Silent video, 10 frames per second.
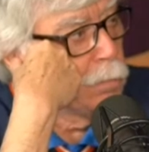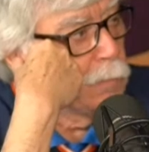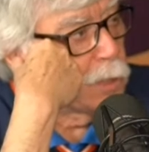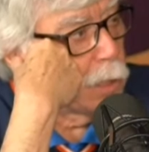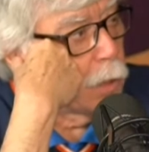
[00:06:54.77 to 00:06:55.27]

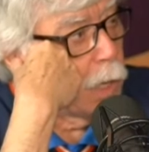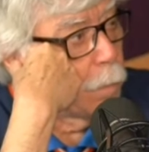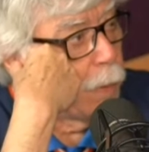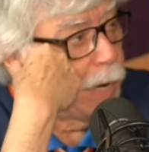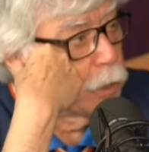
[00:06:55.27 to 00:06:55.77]
He's got a lot of
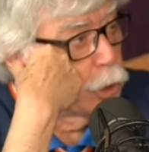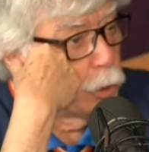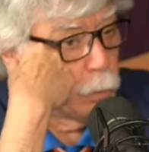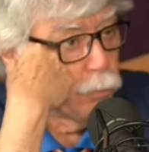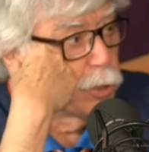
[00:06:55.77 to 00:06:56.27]
baggage that
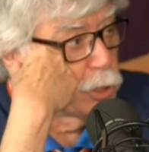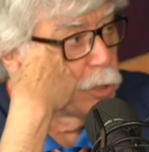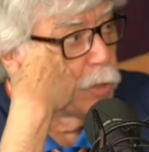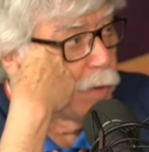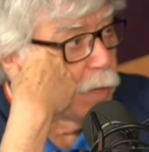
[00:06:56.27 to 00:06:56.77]
he brings
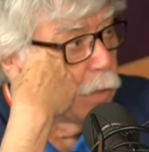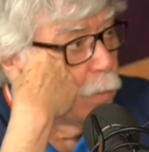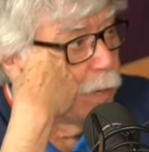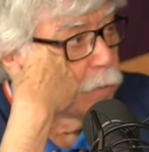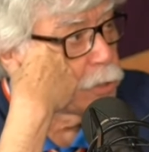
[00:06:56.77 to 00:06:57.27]
into that
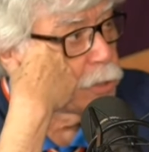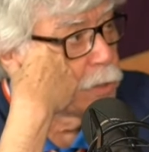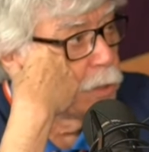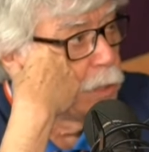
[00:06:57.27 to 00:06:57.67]
clubhouse.